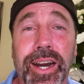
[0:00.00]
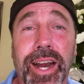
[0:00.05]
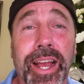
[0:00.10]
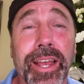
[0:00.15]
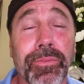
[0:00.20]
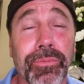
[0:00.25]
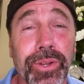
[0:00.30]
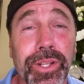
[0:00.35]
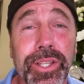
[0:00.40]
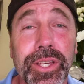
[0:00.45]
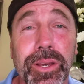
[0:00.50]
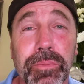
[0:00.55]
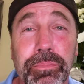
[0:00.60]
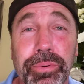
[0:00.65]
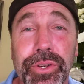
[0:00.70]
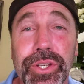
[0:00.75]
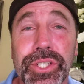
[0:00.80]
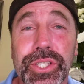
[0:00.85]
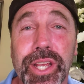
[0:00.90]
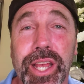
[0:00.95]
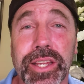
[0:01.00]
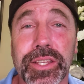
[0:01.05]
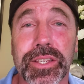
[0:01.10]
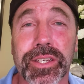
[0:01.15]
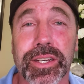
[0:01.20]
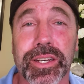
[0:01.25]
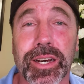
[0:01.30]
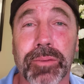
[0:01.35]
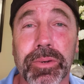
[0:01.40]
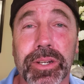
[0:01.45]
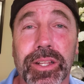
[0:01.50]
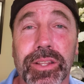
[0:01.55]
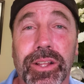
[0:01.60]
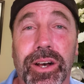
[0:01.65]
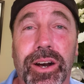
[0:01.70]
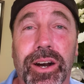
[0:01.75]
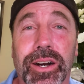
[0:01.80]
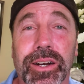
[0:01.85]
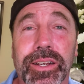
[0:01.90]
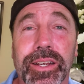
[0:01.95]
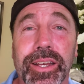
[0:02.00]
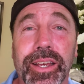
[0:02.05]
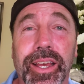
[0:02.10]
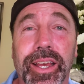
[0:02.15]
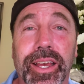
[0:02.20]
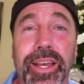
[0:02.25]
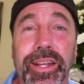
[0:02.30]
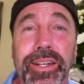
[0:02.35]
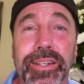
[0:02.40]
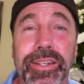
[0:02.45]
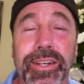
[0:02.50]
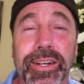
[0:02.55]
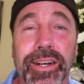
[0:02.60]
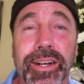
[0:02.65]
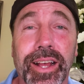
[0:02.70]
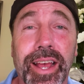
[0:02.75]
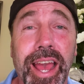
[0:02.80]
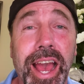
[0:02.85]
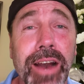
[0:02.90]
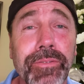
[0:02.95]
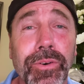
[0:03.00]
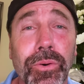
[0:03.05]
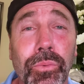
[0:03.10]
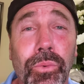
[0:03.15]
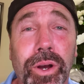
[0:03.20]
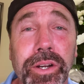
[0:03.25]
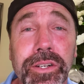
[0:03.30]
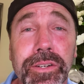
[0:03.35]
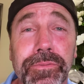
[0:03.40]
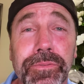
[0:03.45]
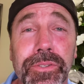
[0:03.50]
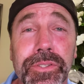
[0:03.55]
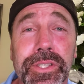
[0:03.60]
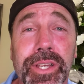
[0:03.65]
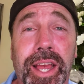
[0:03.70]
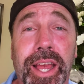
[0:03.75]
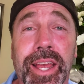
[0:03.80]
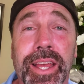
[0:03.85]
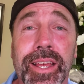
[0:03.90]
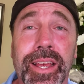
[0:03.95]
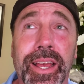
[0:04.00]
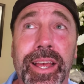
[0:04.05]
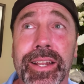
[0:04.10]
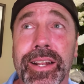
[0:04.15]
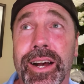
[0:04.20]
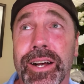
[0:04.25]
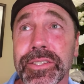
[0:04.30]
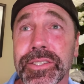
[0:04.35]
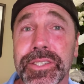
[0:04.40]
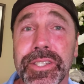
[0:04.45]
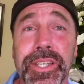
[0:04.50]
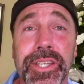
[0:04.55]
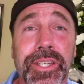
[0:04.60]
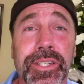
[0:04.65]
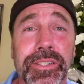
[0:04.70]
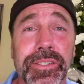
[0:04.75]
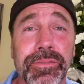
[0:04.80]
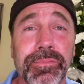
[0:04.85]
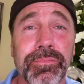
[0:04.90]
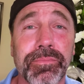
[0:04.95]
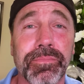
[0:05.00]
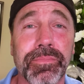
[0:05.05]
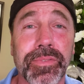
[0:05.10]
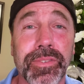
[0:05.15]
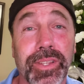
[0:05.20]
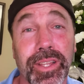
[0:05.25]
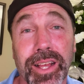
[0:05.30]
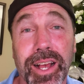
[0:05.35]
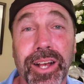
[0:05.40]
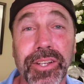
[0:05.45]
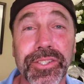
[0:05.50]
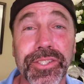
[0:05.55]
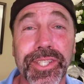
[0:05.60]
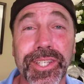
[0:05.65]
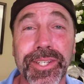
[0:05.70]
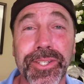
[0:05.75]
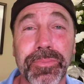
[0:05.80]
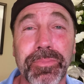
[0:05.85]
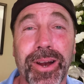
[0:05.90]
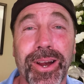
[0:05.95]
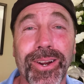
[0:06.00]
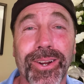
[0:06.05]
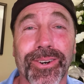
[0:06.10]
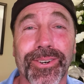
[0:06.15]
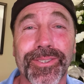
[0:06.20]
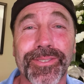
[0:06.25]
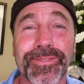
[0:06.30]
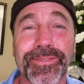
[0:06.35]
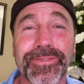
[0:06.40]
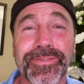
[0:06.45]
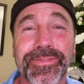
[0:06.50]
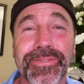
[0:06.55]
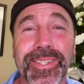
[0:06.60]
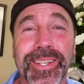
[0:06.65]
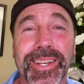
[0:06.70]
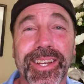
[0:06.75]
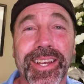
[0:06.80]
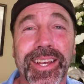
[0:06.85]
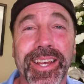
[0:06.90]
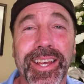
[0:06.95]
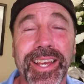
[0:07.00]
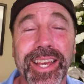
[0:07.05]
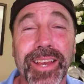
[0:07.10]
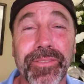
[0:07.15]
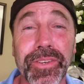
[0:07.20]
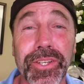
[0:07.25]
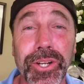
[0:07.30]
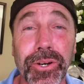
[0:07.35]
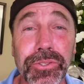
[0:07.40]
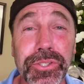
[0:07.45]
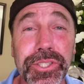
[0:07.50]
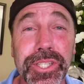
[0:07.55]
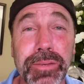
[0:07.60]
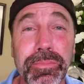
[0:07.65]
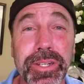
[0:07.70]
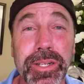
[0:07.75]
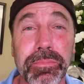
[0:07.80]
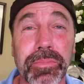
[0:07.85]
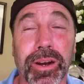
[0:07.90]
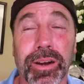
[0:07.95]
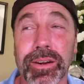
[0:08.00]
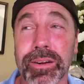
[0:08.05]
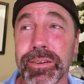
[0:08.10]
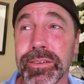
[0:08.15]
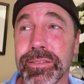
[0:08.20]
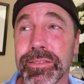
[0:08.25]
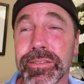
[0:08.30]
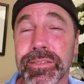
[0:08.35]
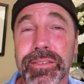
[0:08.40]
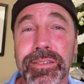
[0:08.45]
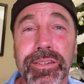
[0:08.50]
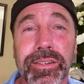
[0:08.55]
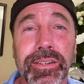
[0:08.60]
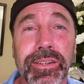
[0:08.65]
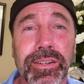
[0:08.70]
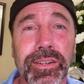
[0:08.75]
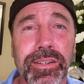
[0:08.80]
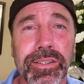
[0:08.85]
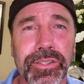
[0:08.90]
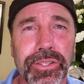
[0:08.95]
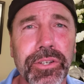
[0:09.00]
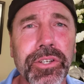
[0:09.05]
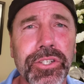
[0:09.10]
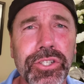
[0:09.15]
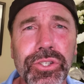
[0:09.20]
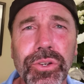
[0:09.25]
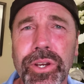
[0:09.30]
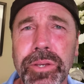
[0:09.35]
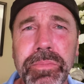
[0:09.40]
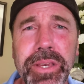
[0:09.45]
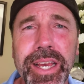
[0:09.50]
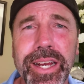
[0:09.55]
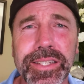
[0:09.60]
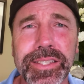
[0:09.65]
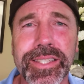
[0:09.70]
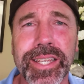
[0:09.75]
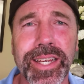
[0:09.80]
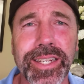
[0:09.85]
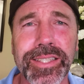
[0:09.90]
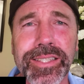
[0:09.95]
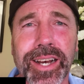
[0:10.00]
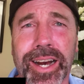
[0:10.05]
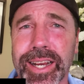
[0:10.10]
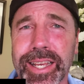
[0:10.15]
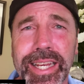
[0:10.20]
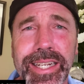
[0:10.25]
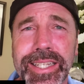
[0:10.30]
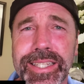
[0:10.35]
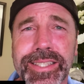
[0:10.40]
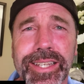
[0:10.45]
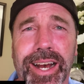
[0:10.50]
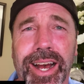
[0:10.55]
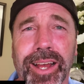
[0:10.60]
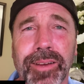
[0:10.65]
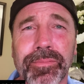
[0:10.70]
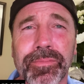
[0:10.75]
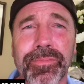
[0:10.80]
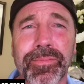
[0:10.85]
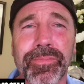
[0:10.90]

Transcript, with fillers: I really appreciate you coming along and have a wonderful day. And I'll see you tomorrow. If you don't see me tomorrow, you can join me on TikTok anytime.